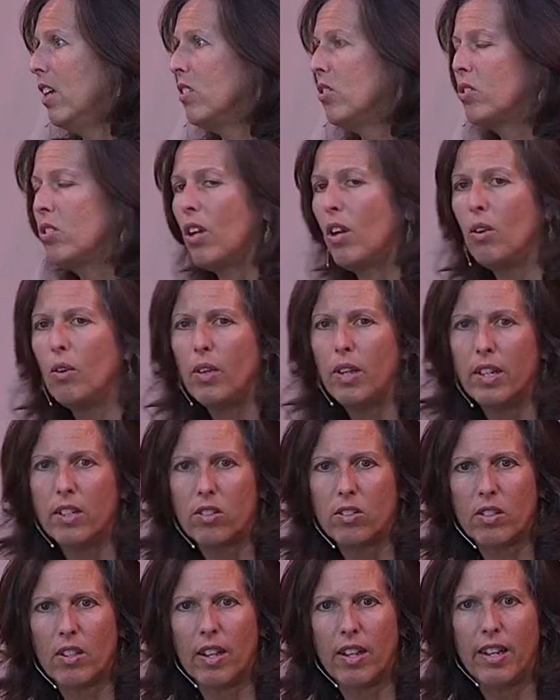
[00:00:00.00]
So
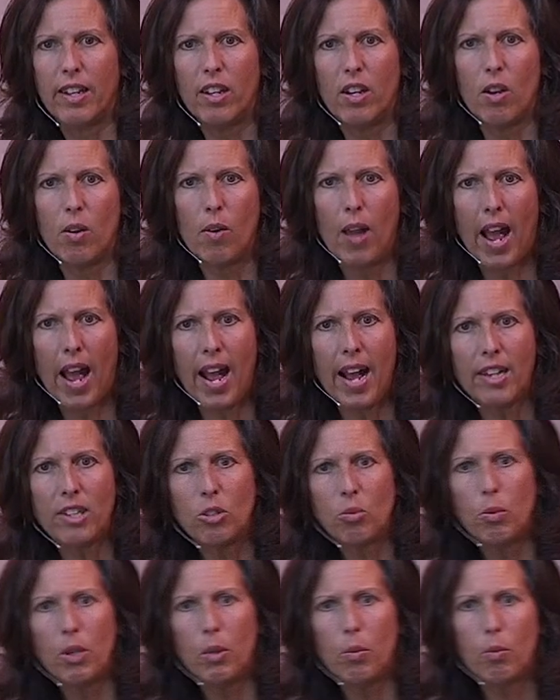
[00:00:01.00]
it's, you know,
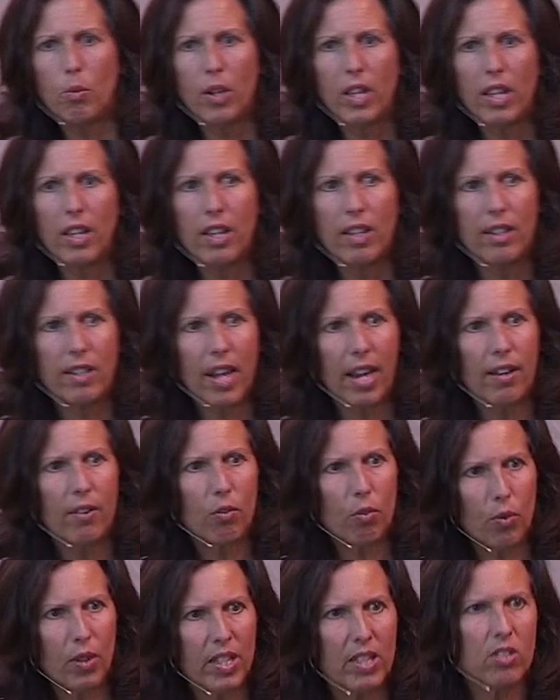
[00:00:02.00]
as we re, kind
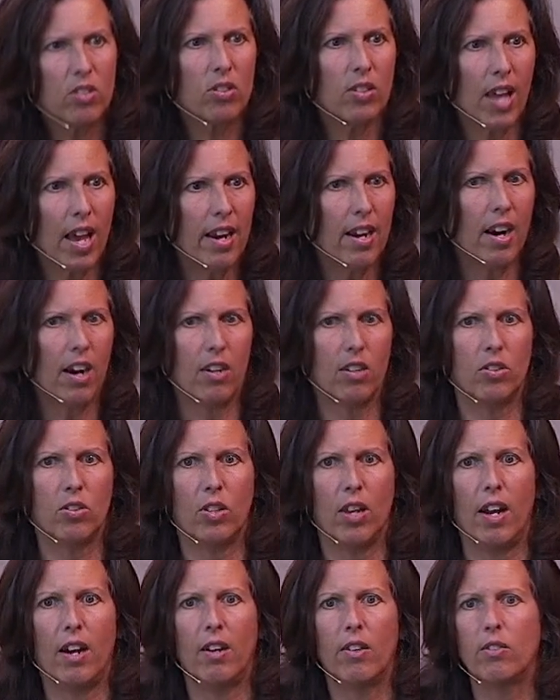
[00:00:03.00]
of reset
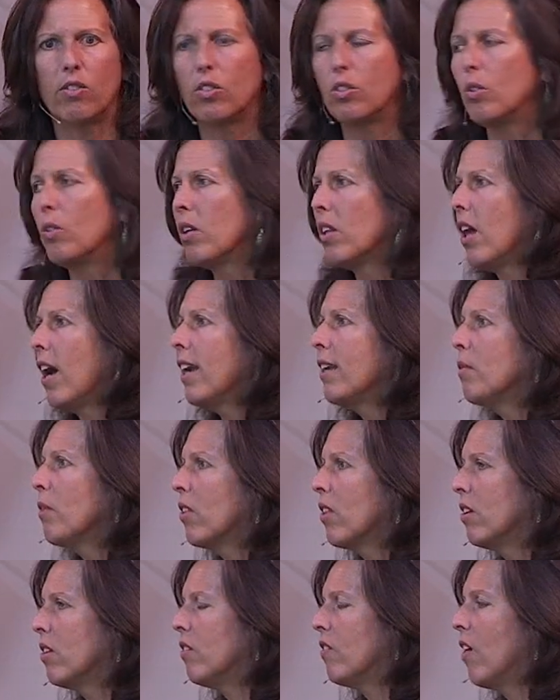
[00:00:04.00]
ourselves to align
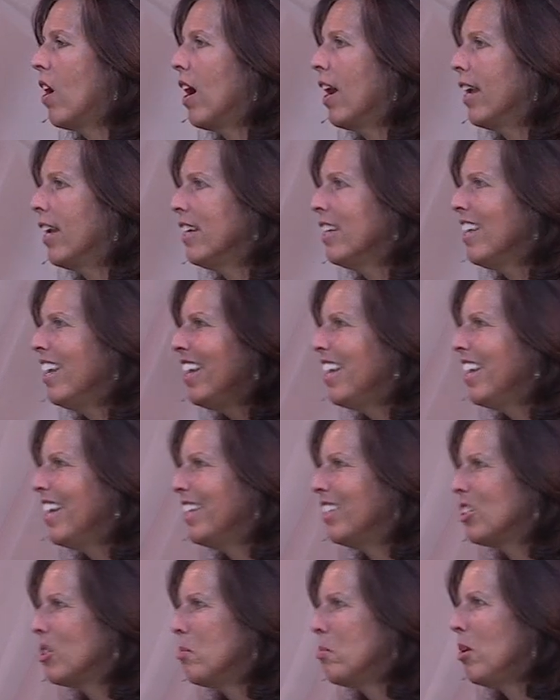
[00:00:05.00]
with the divine
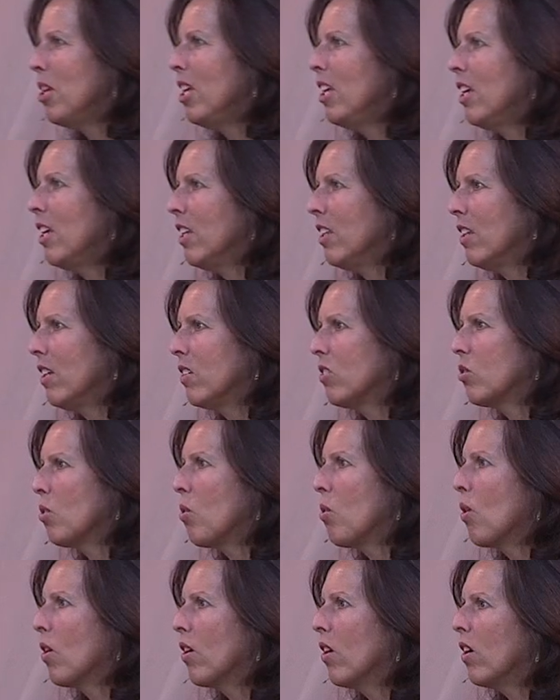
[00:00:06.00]
and to be in this
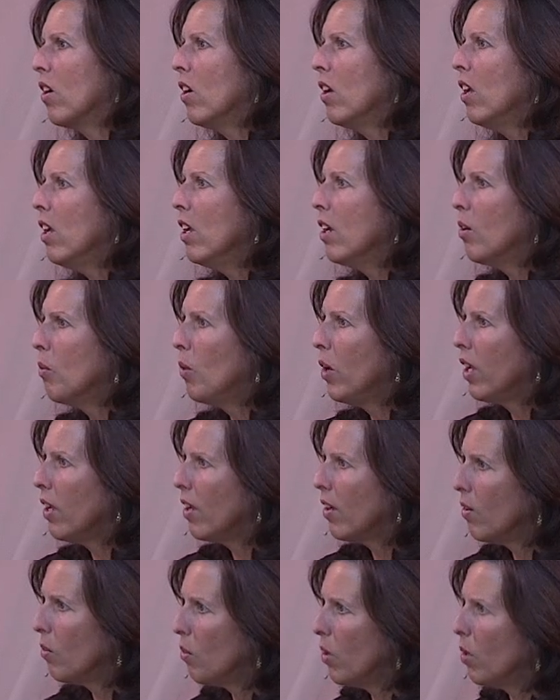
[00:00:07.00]
order,
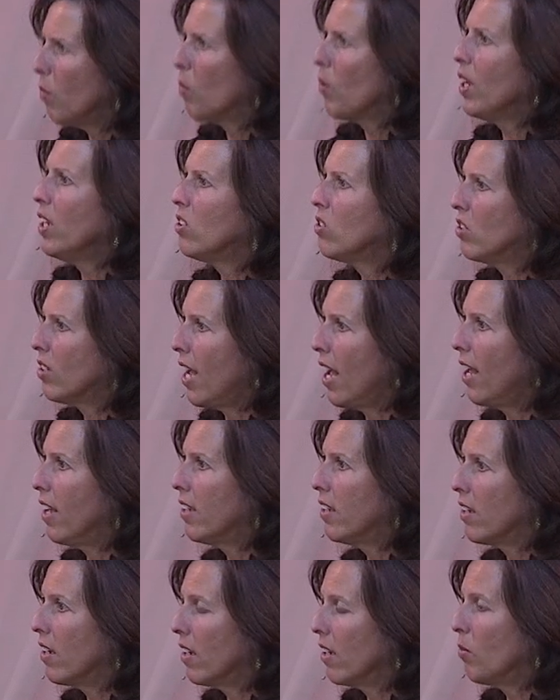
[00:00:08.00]
we, we
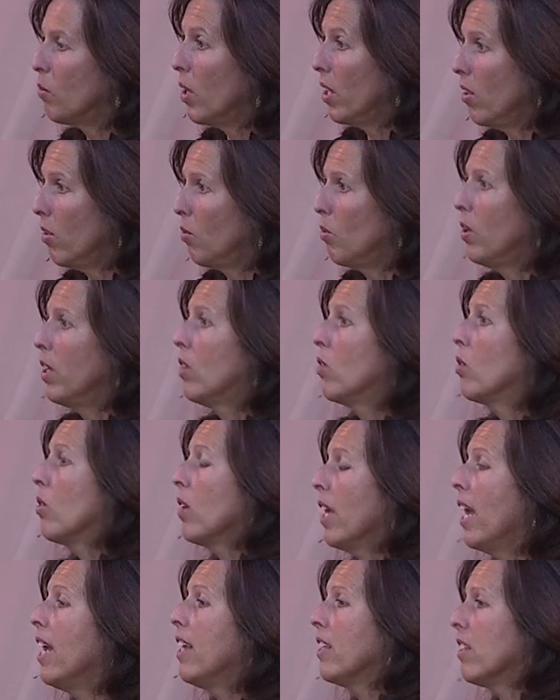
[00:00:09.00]
reset, we, we
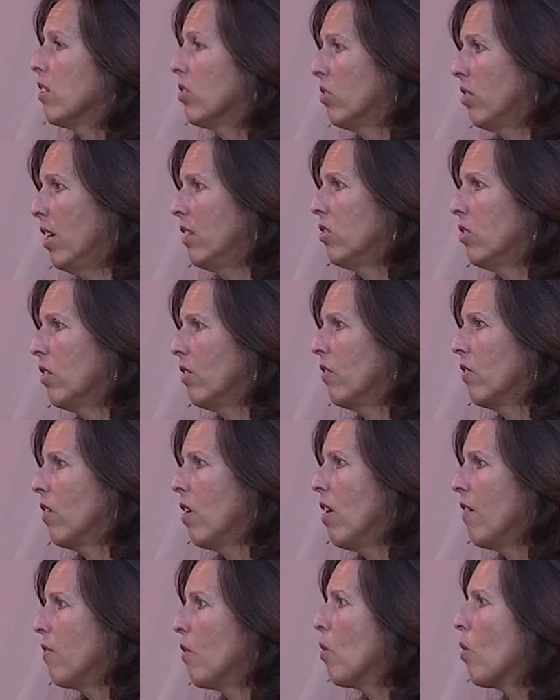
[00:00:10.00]
create the sense of,
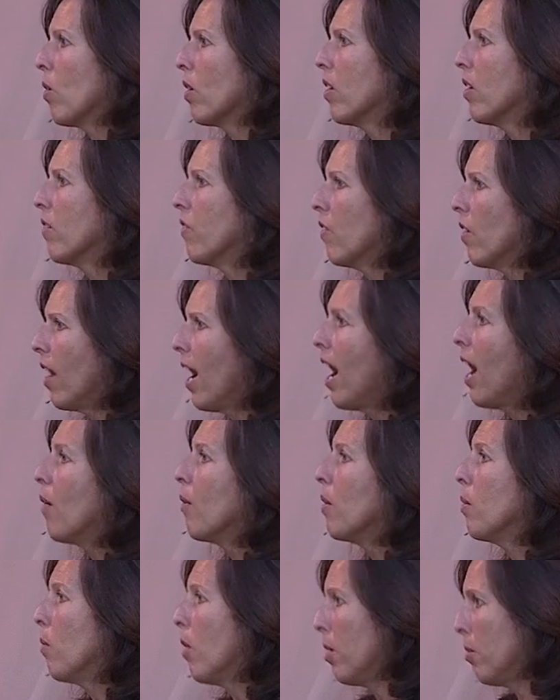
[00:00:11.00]
of order for how
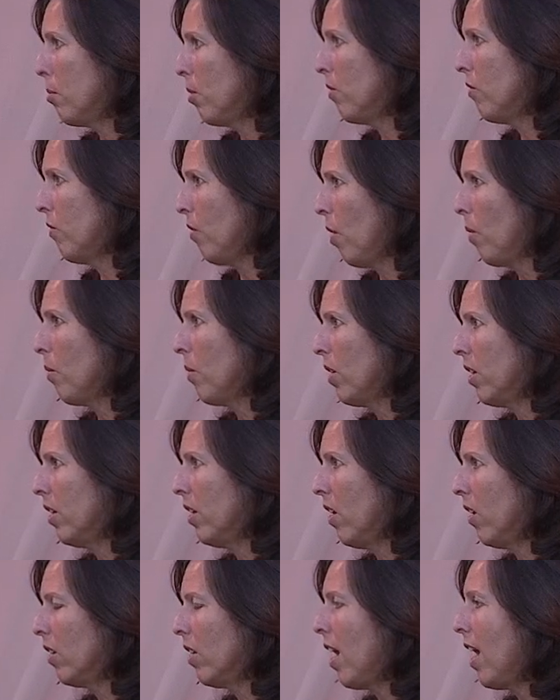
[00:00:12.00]
we want to move forward
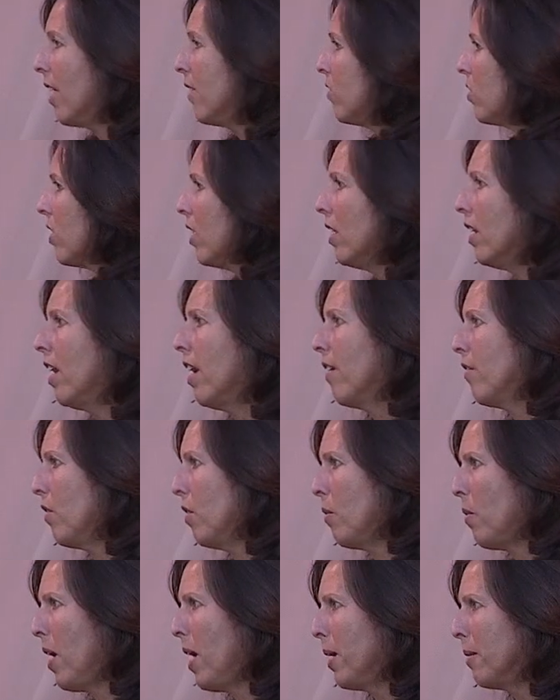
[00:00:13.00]
in our lives in
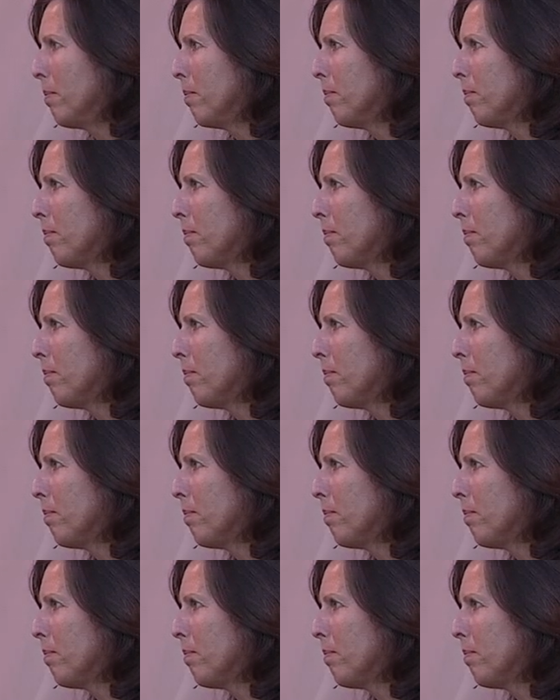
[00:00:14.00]
every way.